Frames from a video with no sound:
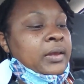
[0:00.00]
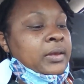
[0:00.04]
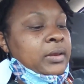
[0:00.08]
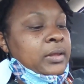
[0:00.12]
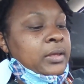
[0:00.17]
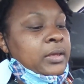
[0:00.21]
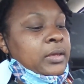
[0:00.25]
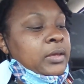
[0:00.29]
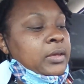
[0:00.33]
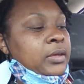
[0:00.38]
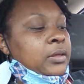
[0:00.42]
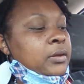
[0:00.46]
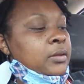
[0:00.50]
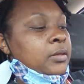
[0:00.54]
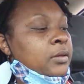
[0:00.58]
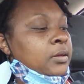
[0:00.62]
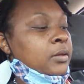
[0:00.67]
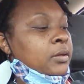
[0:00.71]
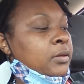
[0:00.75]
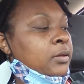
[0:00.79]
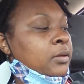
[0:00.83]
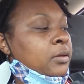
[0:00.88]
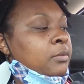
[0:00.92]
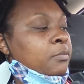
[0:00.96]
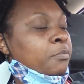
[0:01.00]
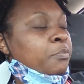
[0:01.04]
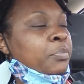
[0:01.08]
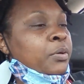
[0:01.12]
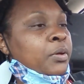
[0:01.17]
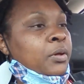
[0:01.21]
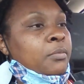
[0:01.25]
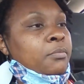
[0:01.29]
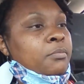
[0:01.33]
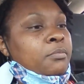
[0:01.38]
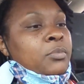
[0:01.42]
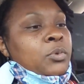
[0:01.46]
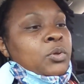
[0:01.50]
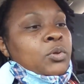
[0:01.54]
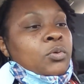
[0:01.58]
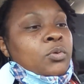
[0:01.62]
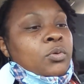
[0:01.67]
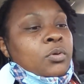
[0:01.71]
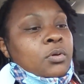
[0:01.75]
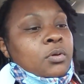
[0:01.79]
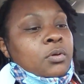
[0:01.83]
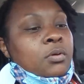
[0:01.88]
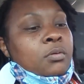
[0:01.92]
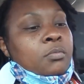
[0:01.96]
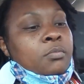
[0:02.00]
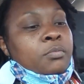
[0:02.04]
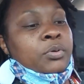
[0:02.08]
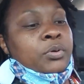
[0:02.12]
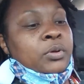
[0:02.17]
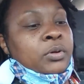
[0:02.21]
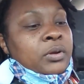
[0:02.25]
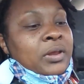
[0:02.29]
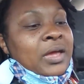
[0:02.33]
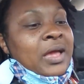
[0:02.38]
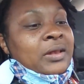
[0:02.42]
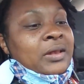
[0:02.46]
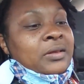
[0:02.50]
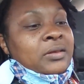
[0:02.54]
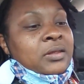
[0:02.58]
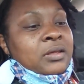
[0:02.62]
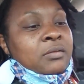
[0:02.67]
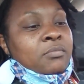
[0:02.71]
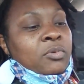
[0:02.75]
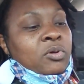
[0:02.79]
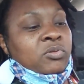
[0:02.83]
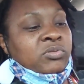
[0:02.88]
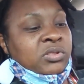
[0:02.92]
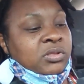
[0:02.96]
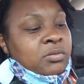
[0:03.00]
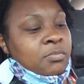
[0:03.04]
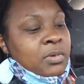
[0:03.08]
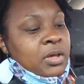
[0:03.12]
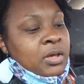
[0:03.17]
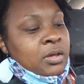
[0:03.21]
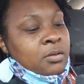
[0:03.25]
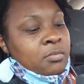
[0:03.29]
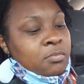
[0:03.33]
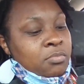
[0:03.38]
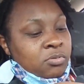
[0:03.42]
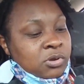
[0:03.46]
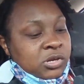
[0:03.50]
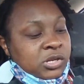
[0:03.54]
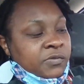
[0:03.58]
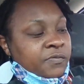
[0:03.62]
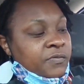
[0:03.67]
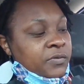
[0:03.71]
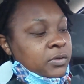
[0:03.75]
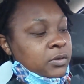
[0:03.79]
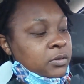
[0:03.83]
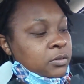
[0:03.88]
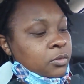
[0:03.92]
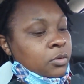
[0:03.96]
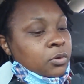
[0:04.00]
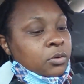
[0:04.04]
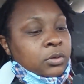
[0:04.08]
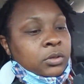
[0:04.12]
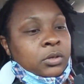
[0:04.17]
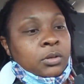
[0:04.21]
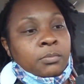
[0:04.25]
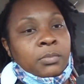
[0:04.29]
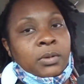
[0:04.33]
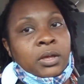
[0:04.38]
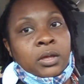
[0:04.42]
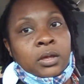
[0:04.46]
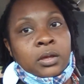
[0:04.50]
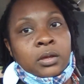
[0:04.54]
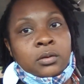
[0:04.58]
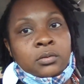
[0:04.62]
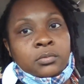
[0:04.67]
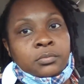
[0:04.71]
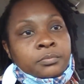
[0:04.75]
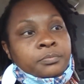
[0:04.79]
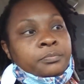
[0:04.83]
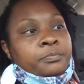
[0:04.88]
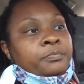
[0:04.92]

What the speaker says: did pump milk, but I did most of my breastfeeding on demand.